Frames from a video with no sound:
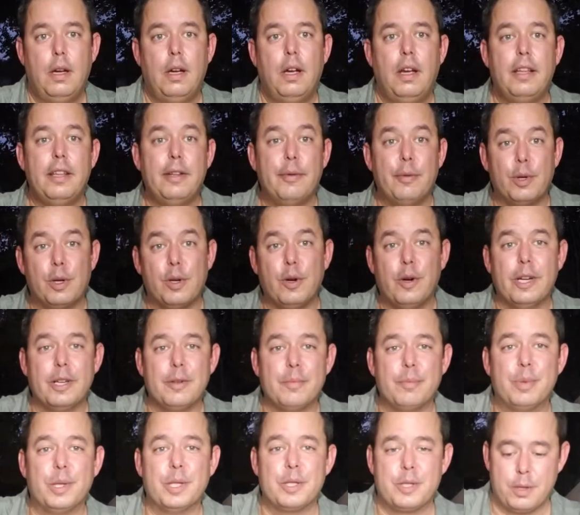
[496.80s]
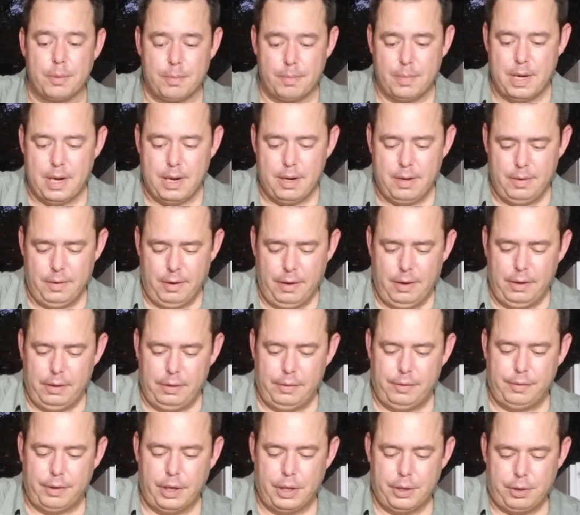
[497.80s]
And then we'll go ahead and put some
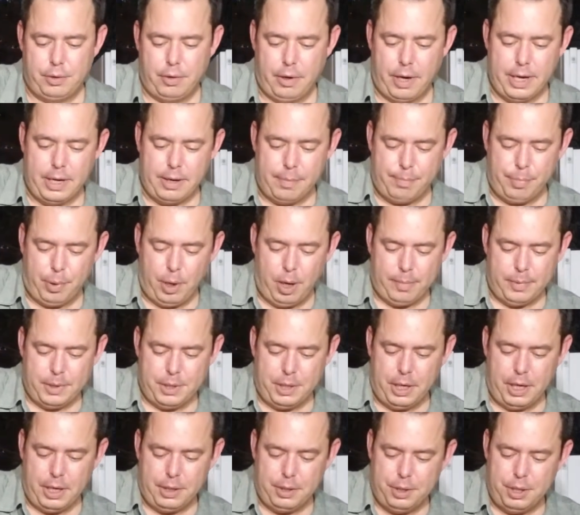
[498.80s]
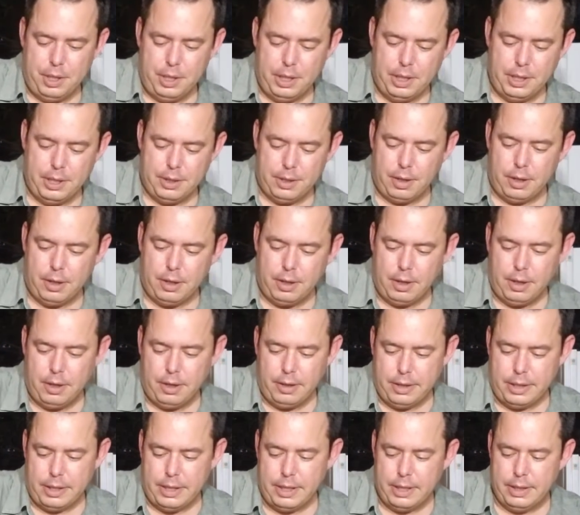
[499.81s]
fresh grated Parmesan cheese on
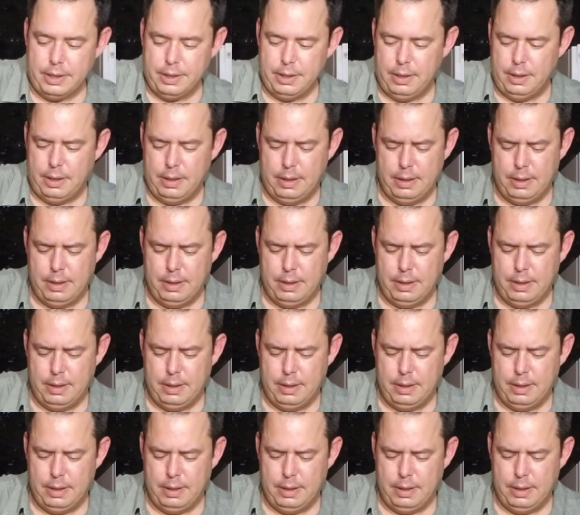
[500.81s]
all these.